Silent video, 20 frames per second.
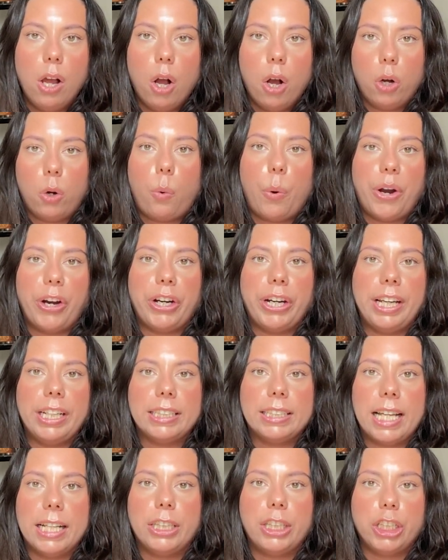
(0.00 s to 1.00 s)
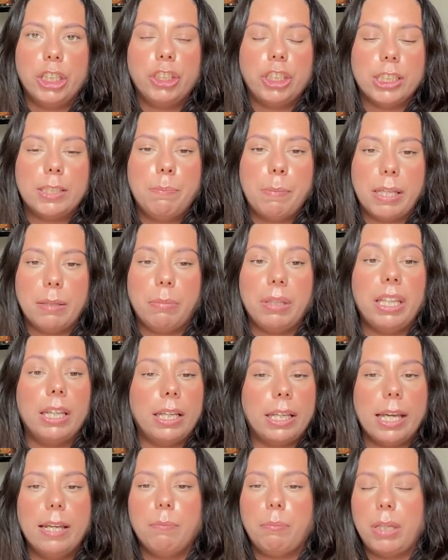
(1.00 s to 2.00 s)
Aquarius, that there just may be,
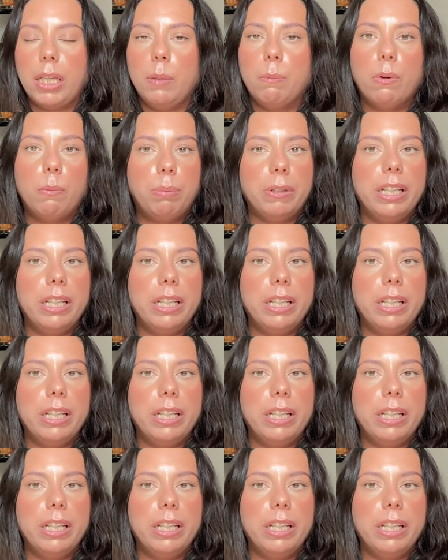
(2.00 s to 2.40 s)
again, people,